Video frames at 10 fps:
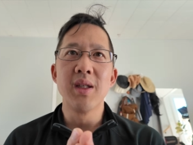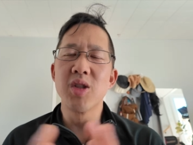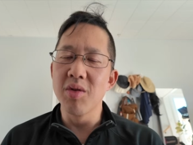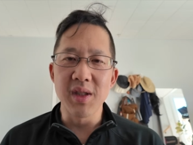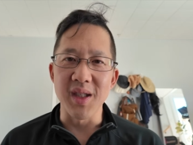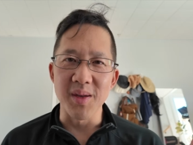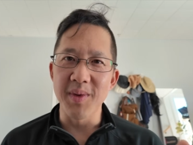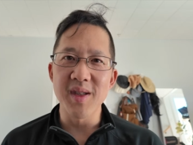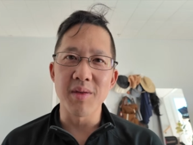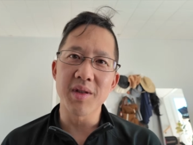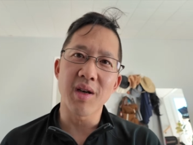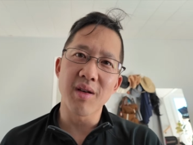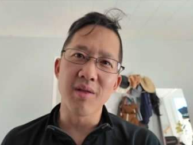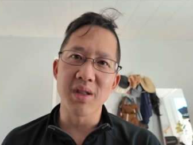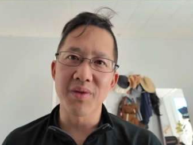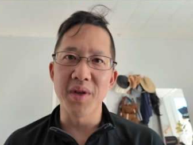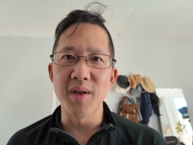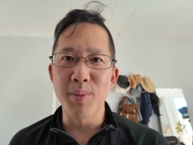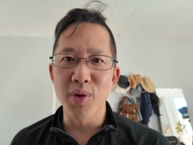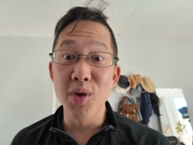juicy research articles for you
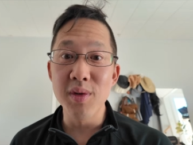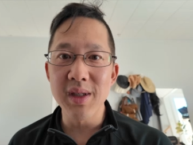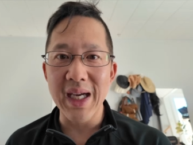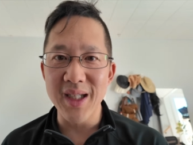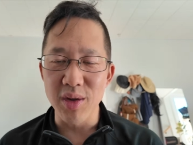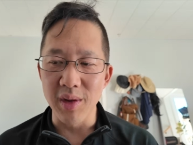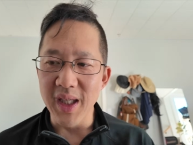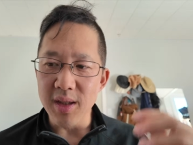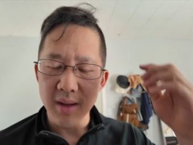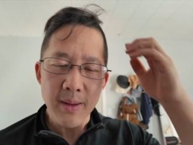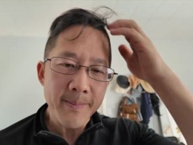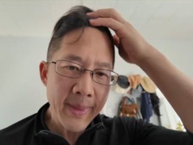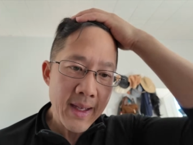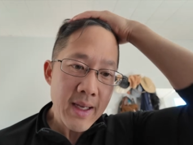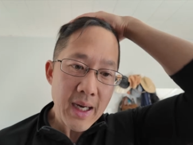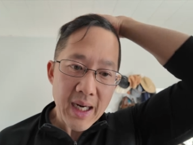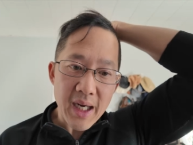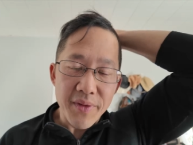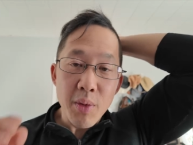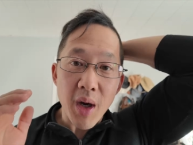to peruse at your leisure. Uh,
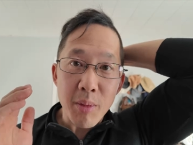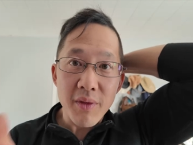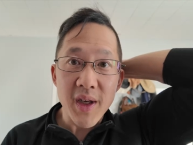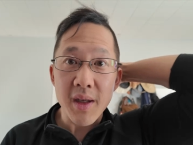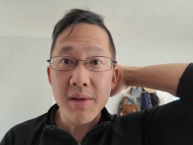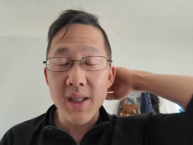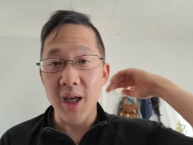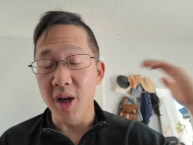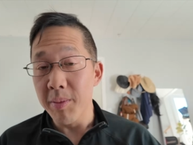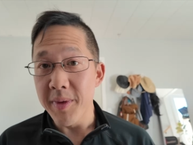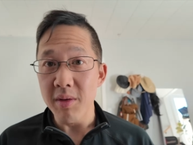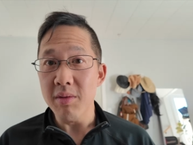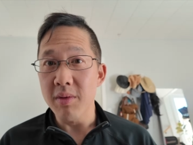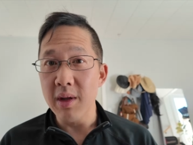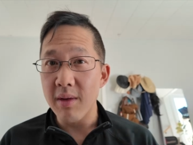if you want more videos to help you with